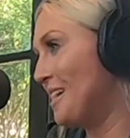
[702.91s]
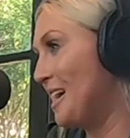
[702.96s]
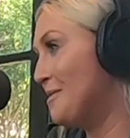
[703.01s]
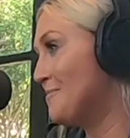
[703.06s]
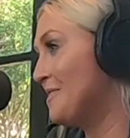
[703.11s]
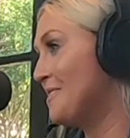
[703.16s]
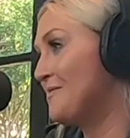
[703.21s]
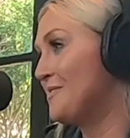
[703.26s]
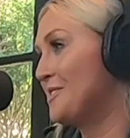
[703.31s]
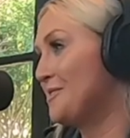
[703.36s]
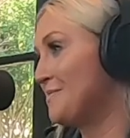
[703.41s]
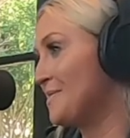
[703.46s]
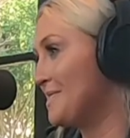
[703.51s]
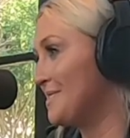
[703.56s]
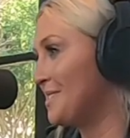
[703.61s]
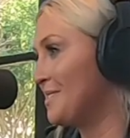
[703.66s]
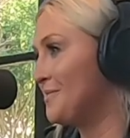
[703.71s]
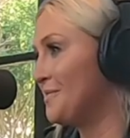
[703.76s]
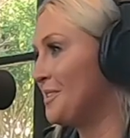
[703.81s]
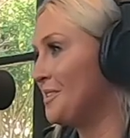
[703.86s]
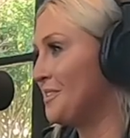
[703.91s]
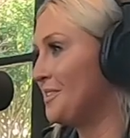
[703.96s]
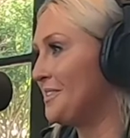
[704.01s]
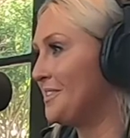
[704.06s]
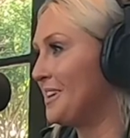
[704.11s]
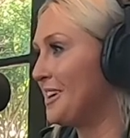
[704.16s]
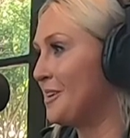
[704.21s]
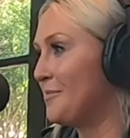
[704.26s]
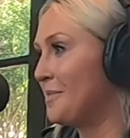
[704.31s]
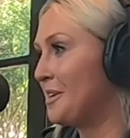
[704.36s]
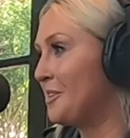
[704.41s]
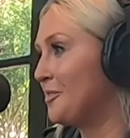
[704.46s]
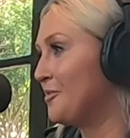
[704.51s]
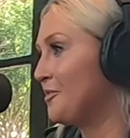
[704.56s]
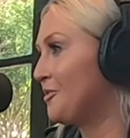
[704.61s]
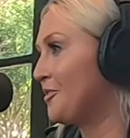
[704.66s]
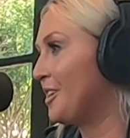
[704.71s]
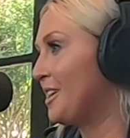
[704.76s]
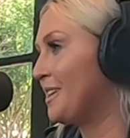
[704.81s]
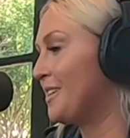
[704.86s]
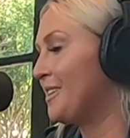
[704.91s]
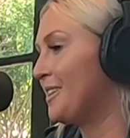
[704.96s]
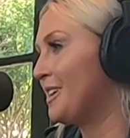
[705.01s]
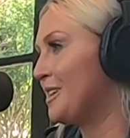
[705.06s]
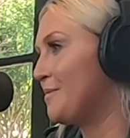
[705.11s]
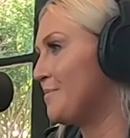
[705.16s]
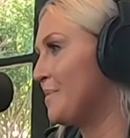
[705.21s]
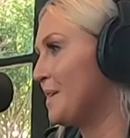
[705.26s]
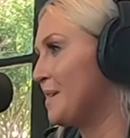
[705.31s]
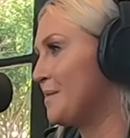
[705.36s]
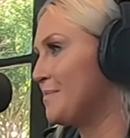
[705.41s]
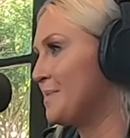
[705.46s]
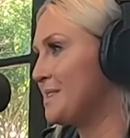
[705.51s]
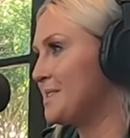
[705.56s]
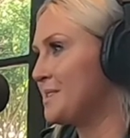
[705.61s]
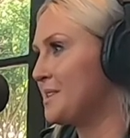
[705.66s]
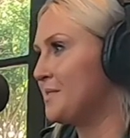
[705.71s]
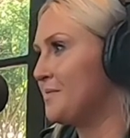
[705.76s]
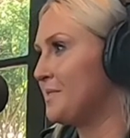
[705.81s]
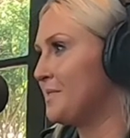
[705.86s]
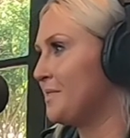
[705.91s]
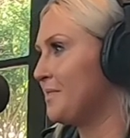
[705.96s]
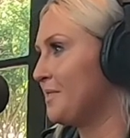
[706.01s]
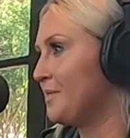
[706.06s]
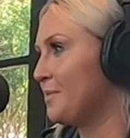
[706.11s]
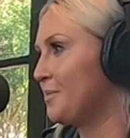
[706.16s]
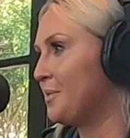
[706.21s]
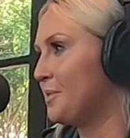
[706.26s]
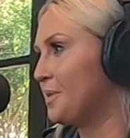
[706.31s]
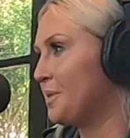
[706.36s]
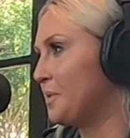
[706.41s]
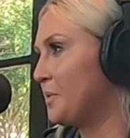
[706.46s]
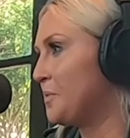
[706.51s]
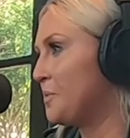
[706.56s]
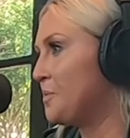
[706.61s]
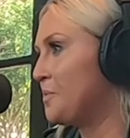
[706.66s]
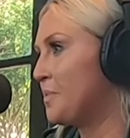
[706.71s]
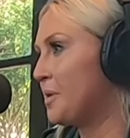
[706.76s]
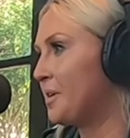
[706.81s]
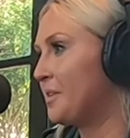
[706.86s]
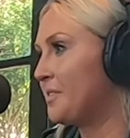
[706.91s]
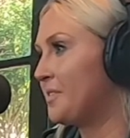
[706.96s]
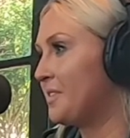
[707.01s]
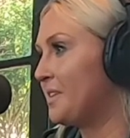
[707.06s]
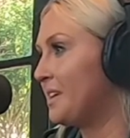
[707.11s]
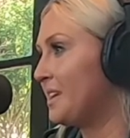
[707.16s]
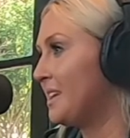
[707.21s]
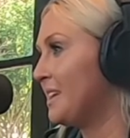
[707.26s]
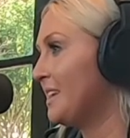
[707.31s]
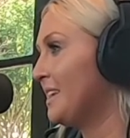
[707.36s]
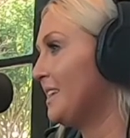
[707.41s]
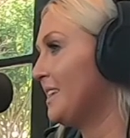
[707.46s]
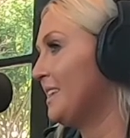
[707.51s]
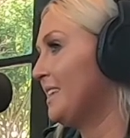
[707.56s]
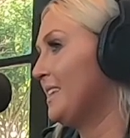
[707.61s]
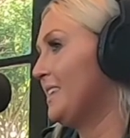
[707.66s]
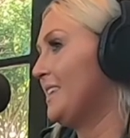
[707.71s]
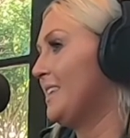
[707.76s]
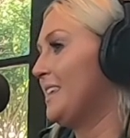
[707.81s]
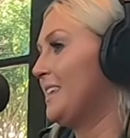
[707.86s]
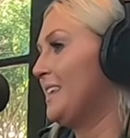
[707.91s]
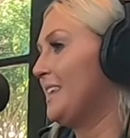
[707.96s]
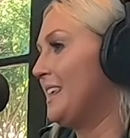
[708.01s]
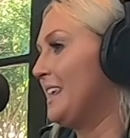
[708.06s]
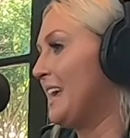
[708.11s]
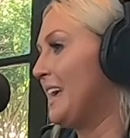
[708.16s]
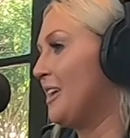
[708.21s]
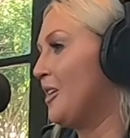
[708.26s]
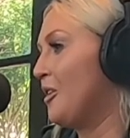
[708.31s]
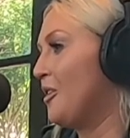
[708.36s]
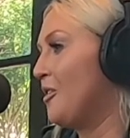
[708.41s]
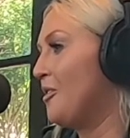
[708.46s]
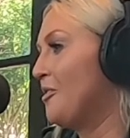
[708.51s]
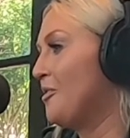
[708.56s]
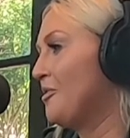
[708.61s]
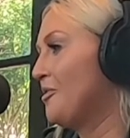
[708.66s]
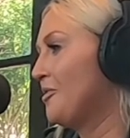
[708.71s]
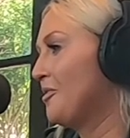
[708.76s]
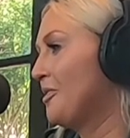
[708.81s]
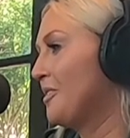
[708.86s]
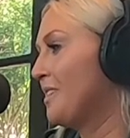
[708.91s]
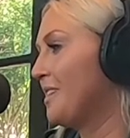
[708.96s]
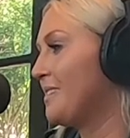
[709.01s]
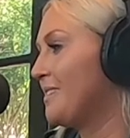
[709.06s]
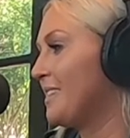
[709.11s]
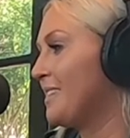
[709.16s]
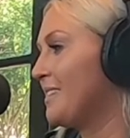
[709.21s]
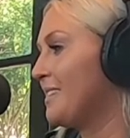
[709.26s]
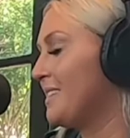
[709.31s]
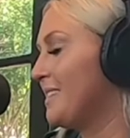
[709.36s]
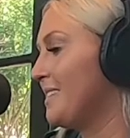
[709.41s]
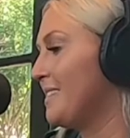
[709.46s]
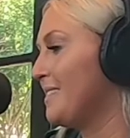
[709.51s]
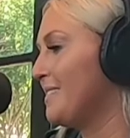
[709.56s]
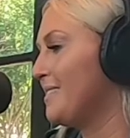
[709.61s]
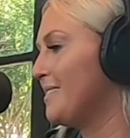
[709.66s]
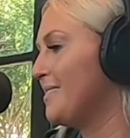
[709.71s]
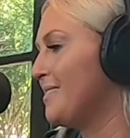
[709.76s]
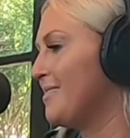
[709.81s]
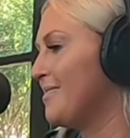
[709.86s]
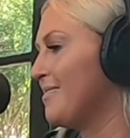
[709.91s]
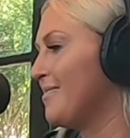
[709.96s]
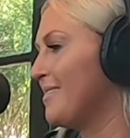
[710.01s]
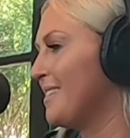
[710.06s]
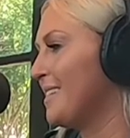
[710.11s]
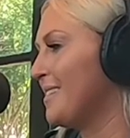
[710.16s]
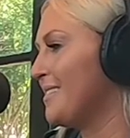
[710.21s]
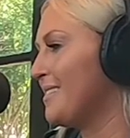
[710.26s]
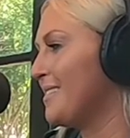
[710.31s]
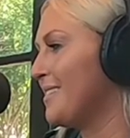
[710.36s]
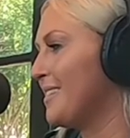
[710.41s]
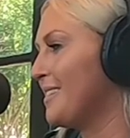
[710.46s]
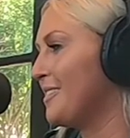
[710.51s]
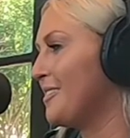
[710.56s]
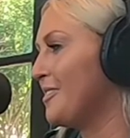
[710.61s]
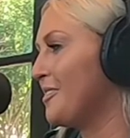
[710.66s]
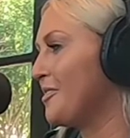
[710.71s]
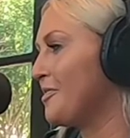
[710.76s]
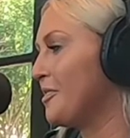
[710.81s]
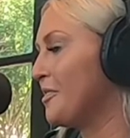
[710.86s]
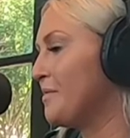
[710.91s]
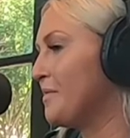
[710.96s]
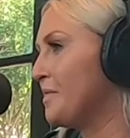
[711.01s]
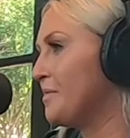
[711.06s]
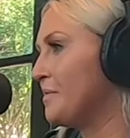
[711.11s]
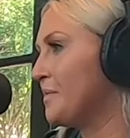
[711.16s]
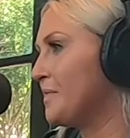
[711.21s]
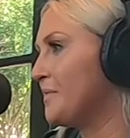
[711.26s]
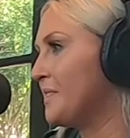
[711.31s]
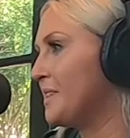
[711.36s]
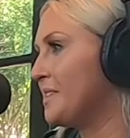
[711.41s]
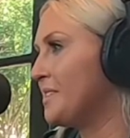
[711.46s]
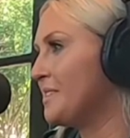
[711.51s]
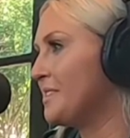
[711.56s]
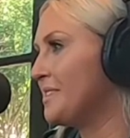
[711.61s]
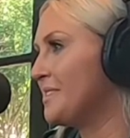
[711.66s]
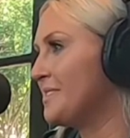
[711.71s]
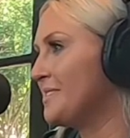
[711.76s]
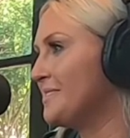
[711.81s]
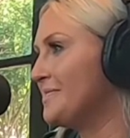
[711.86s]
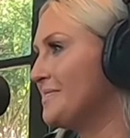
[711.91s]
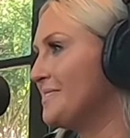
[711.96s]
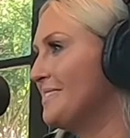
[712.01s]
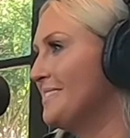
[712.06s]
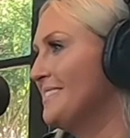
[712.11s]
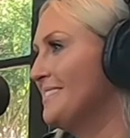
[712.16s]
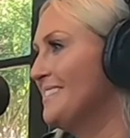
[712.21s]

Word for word: I make fun of myself all the time. I yeah. don't try to like paint myself as this really cool person at all cuz I think that's setting yourself up for failure. Right.